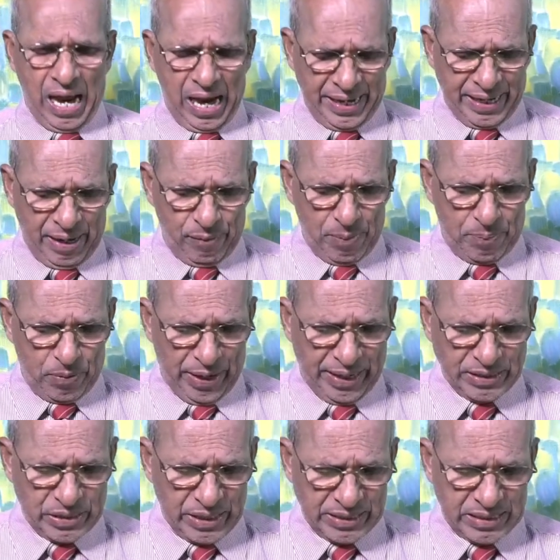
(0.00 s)
and our
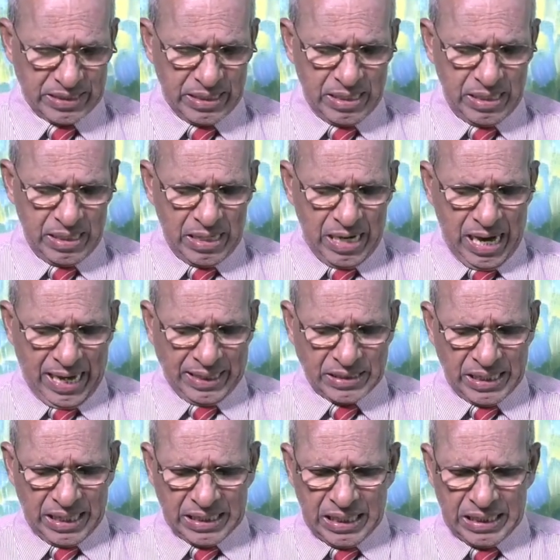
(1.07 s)
praises.
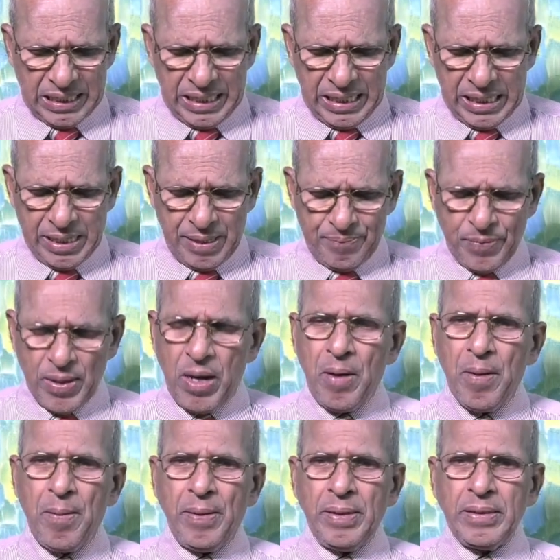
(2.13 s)
And secondly,
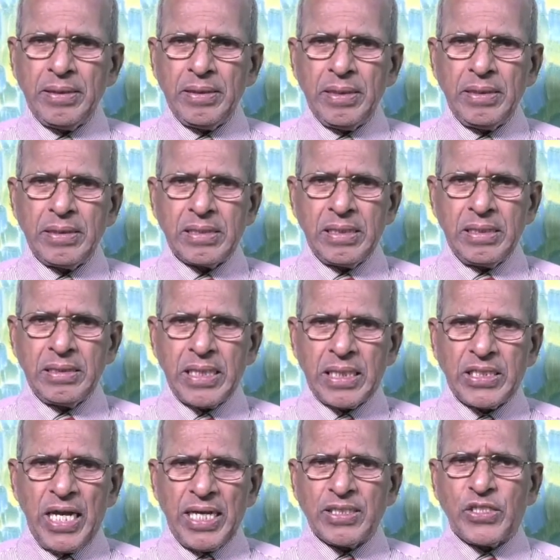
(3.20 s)

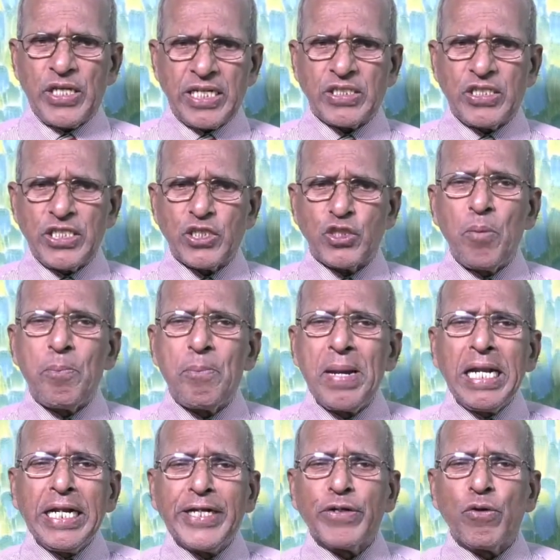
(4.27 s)
the church exists to
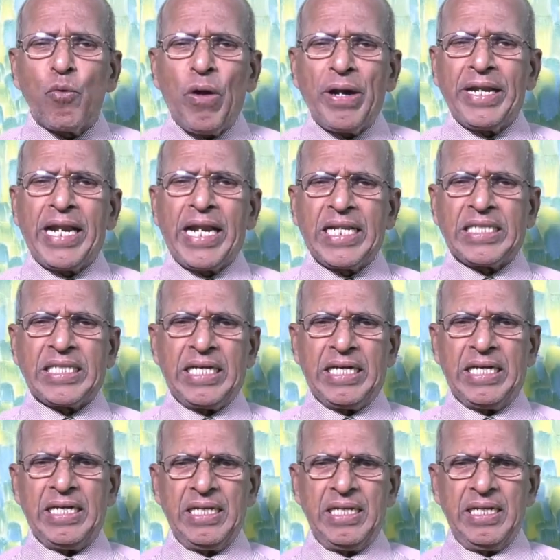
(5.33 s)
build one
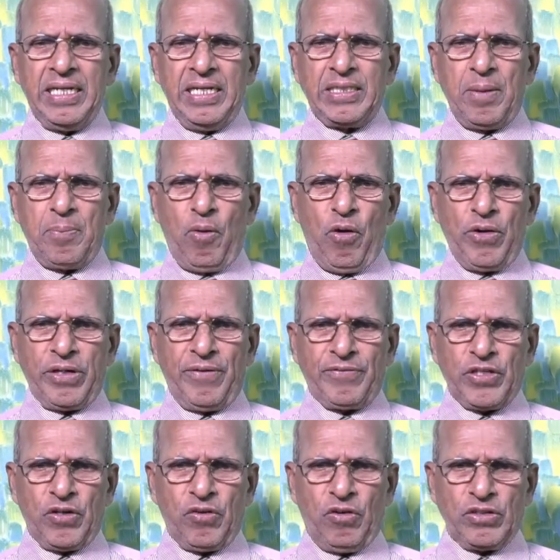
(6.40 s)
another in the body
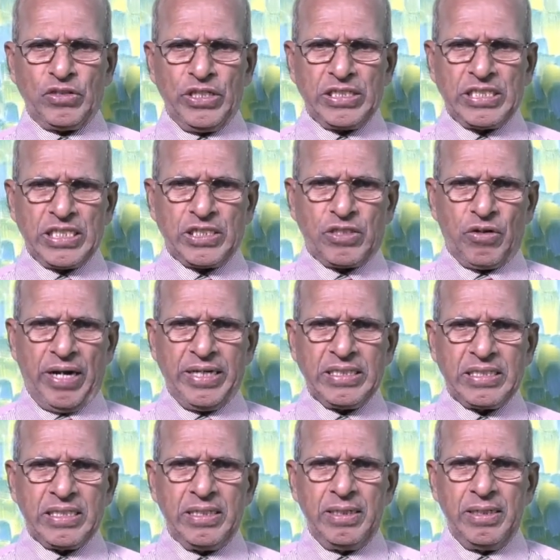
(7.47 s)
of the Lord Jesus
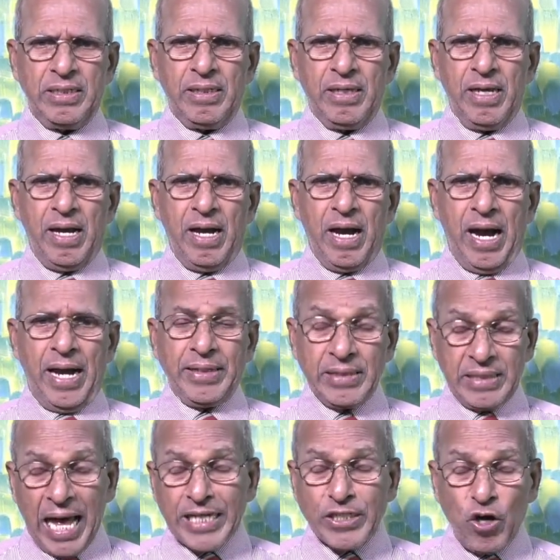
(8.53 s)
Christ. And
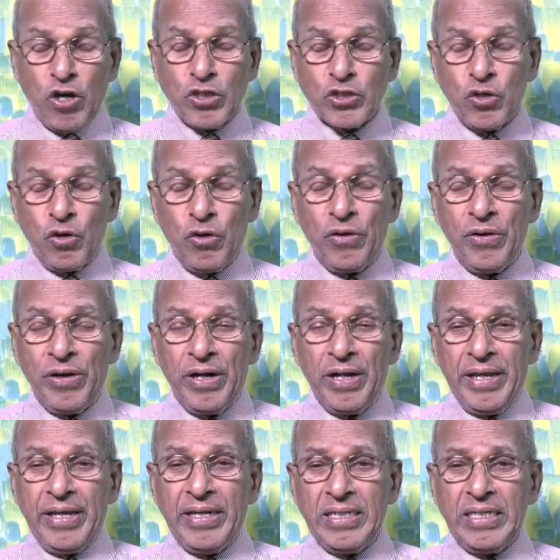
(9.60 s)
that also
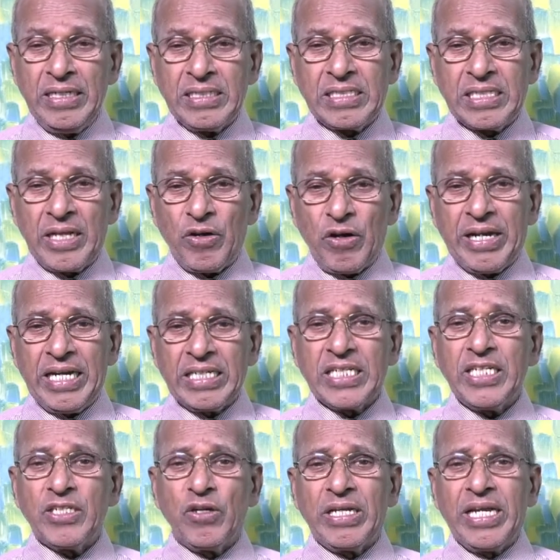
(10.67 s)
is an
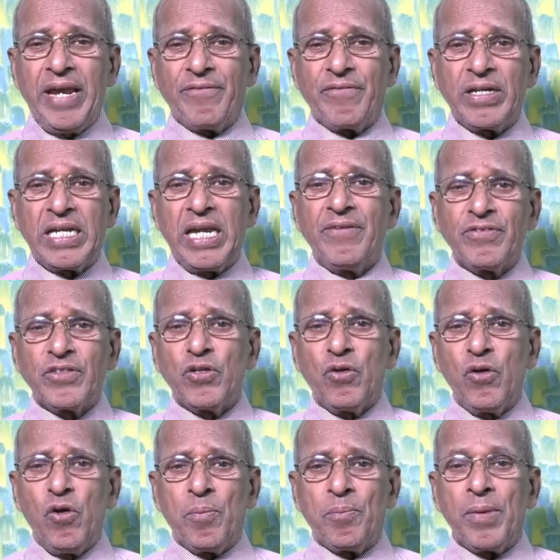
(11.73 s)
occasion to give. Give to
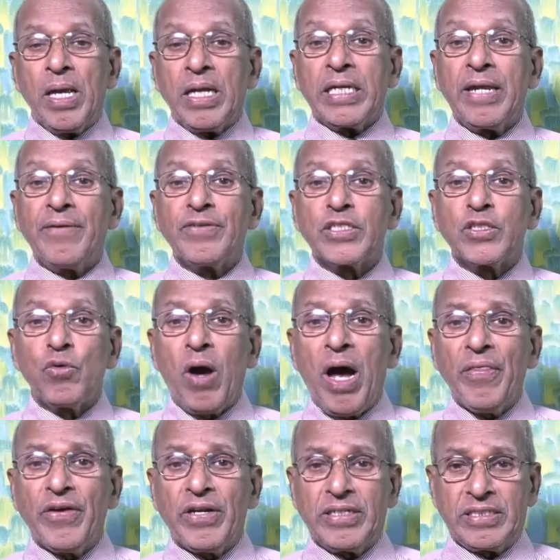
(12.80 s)
whom? Give to
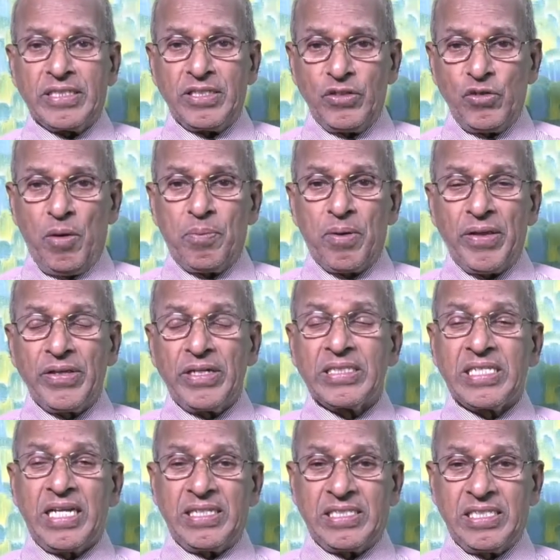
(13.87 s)
others, your
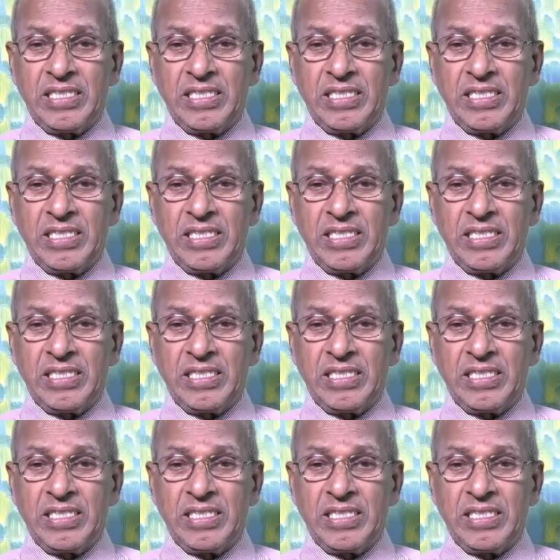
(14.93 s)
brothers and